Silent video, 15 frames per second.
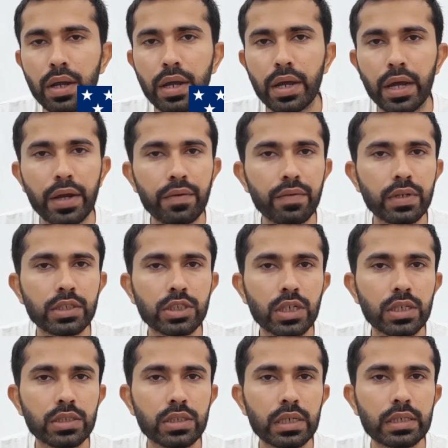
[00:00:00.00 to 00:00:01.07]
It features a
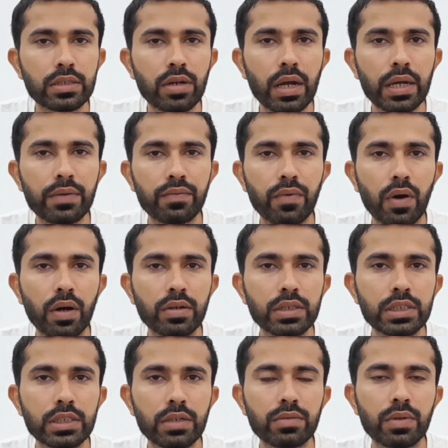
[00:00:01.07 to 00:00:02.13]
stripe for each of the
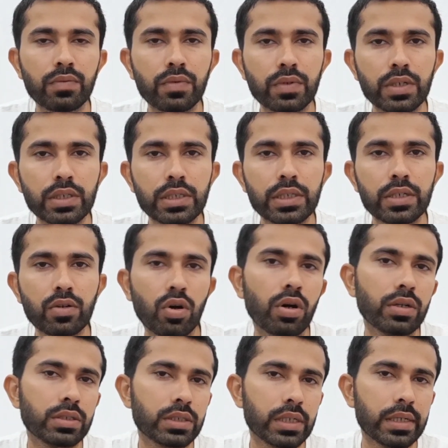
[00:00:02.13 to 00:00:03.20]
first 13
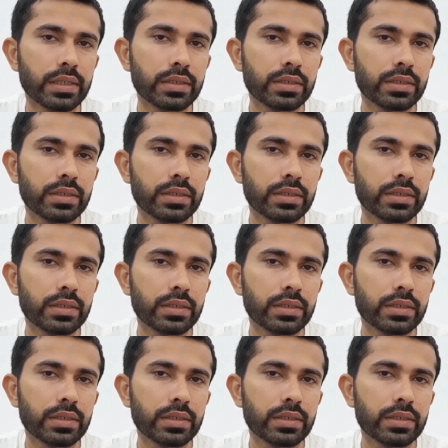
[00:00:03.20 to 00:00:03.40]
states,